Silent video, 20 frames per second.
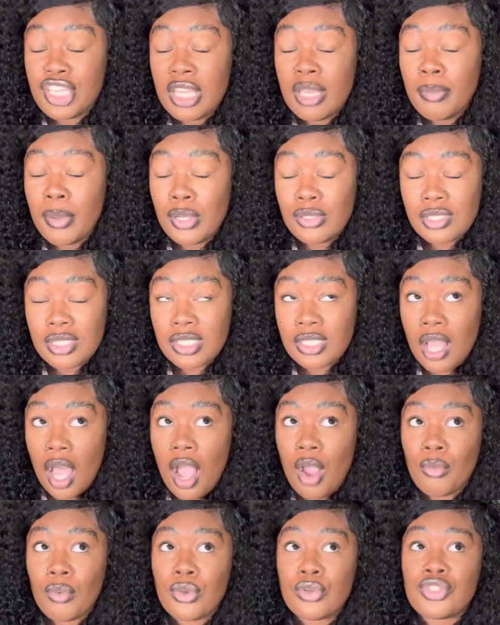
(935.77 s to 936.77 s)
He posts
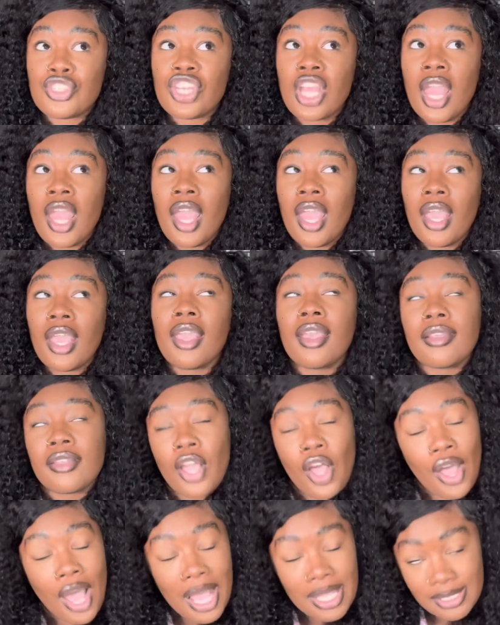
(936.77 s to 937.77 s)
Cockroach, and
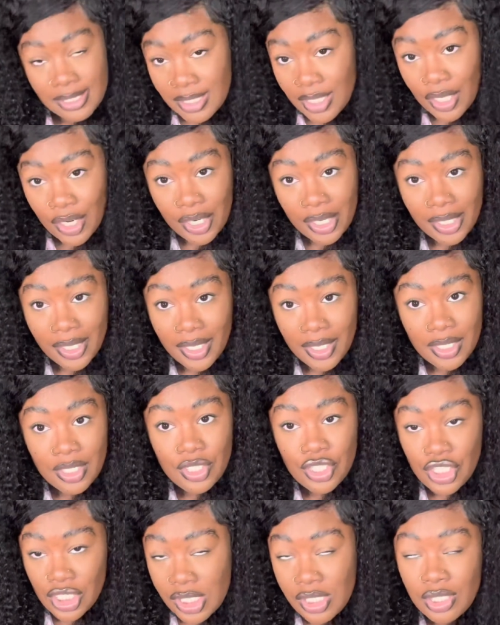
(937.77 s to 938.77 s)
y'all, I see her
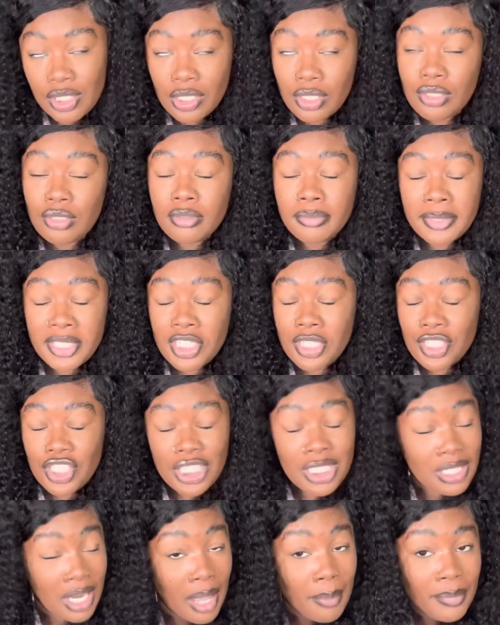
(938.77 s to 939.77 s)
and she's cute, but
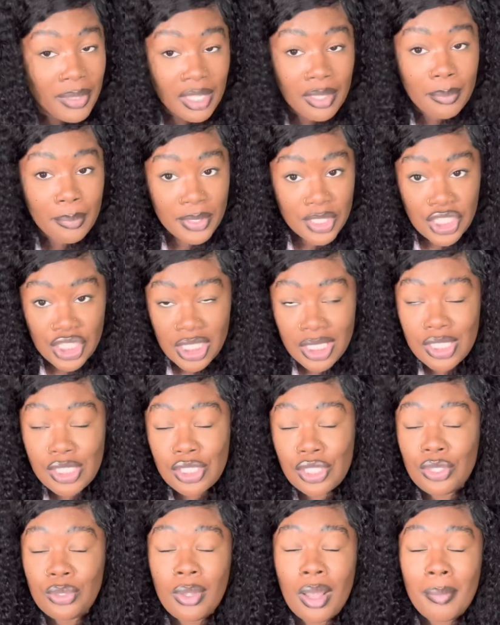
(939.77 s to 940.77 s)
she's not me, but
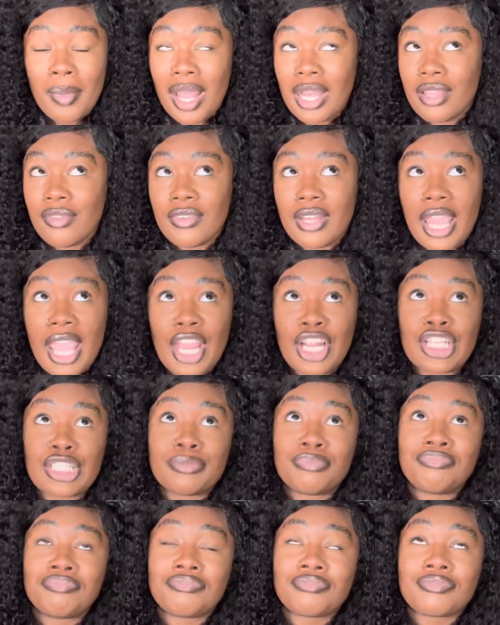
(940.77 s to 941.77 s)
she's cute. I'm not even a hater.